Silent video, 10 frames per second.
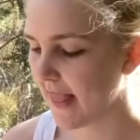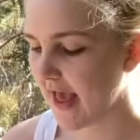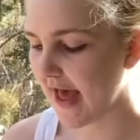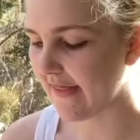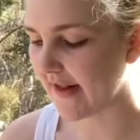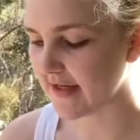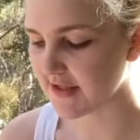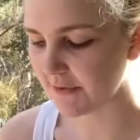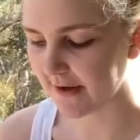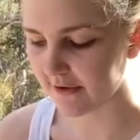And then a
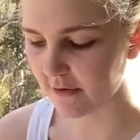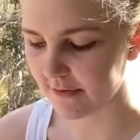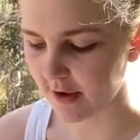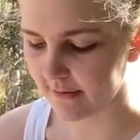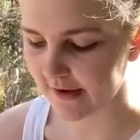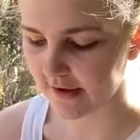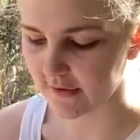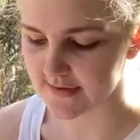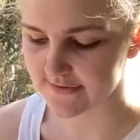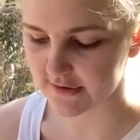2-bedroom apartment
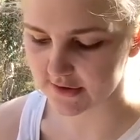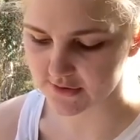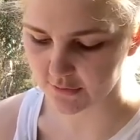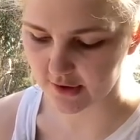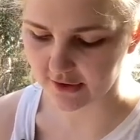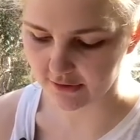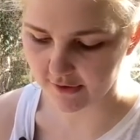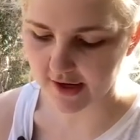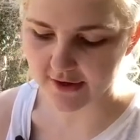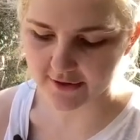goes for
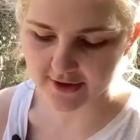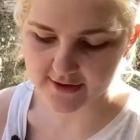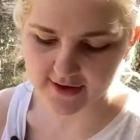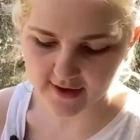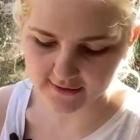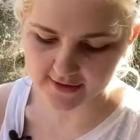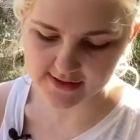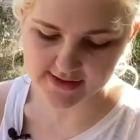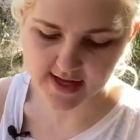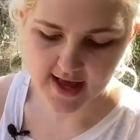
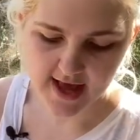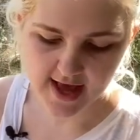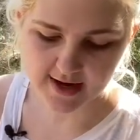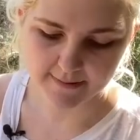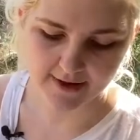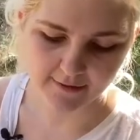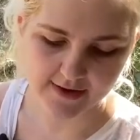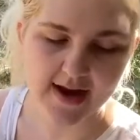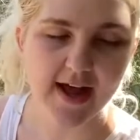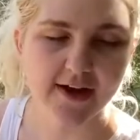$2,300 and about
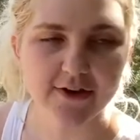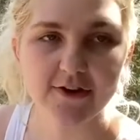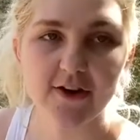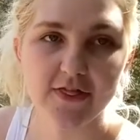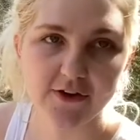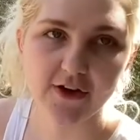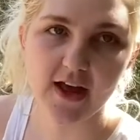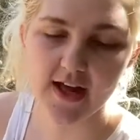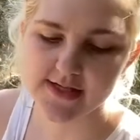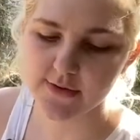
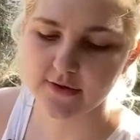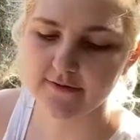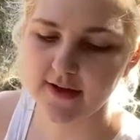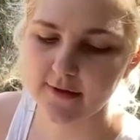938 square feet.